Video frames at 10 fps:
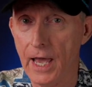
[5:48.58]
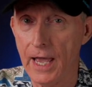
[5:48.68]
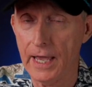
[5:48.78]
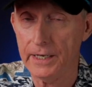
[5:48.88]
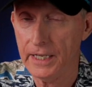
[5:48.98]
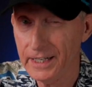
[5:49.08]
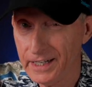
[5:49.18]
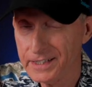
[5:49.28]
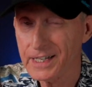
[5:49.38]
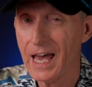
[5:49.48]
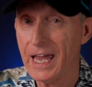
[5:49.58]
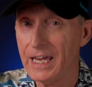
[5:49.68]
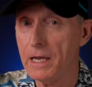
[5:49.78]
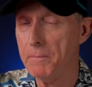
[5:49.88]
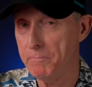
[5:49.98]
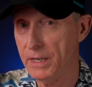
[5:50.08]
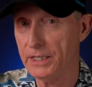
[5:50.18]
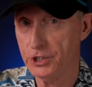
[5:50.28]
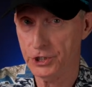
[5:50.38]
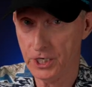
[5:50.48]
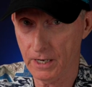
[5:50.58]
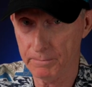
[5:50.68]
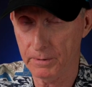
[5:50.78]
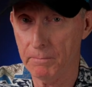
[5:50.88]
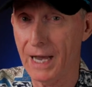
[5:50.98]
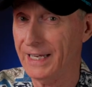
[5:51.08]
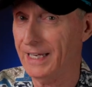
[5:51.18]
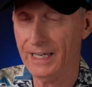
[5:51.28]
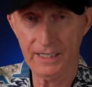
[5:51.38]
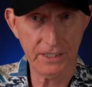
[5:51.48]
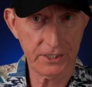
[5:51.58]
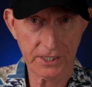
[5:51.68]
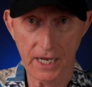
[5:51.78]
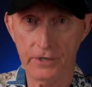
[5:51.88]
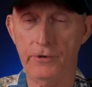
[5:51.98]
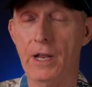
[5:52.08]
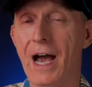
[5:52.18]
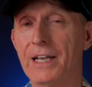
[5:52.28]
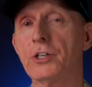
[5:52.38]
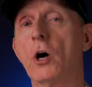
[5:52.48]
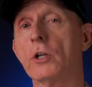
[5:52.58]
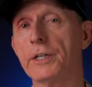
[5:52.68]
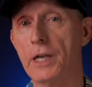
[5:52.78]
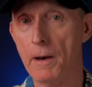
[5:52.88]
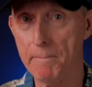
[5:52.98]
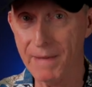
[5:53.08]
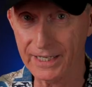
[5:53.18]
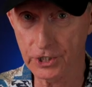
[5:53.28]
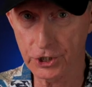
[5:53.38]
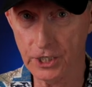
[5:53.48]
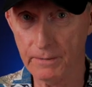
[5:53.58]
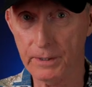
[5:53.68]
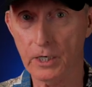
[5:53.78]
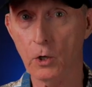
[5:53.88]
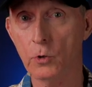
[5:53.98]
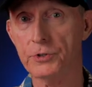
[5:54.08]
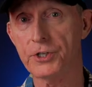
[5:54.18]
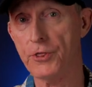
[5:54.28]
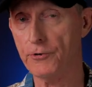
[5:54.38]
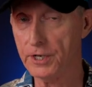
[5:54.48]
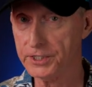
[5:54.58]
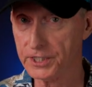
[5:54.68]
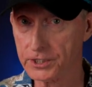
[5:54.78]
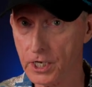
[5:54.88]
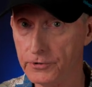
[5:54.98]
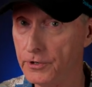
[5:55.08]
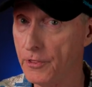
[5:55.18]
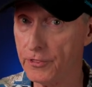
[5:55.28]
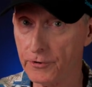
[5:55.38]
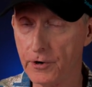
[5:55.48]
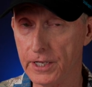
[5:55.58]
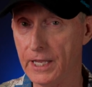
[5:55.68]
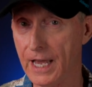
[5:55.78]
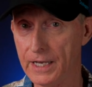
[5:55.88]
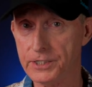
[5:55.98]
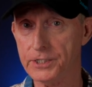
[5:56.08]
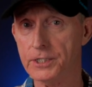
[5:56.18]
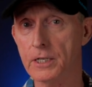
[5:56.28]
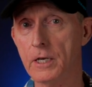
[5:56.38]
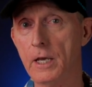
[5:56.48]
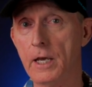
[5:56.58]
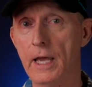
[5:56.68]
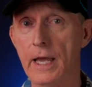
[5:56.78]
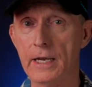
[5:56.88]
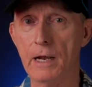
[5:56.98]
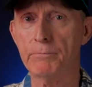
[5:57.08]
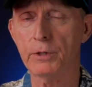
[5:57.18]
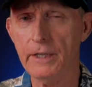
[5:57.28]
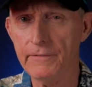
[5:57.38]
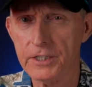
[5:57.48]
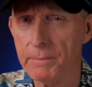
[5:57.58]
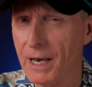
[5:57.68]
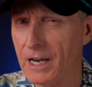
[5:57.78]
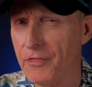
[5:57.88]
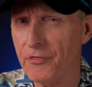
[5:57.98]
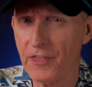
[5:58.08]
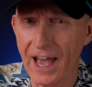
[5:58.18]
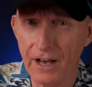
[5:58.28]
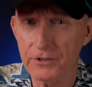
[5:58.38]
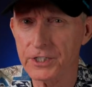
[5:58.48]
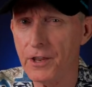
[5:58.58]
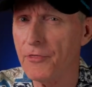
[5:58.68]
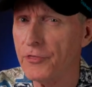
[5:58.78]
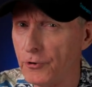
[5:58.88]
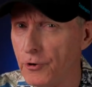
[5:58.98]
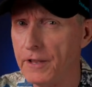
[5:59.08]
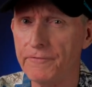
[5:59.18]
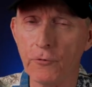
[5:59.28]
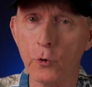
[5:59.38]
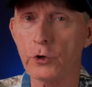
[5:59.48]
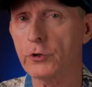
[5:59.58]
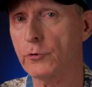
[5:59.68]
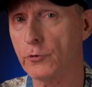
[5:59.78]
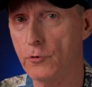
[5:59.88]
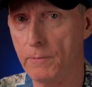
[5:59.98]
And it is a big ship by any standard. I'd call it a mega ship. It holds 3,630 guests. And I believe it's about 1,034 crew